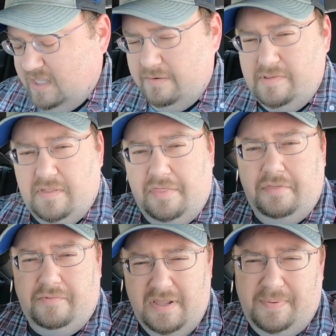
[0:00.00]
It was a
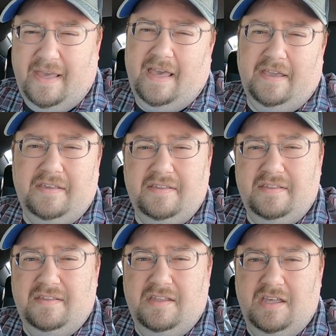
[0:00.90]
3-pack
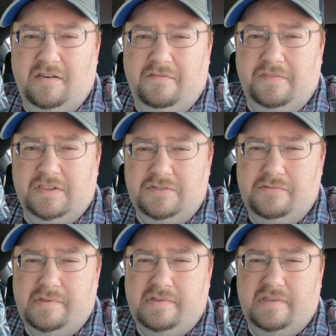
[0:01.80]
of
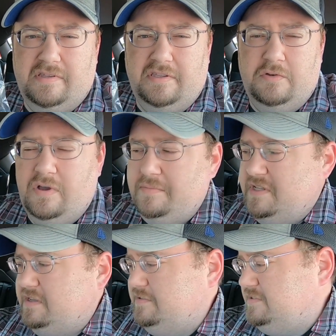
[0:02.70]
loose
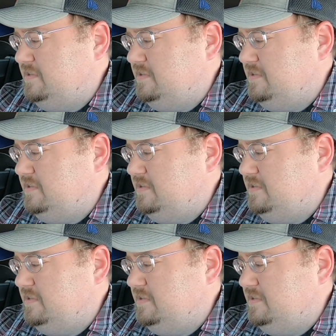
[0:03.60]
UMDs.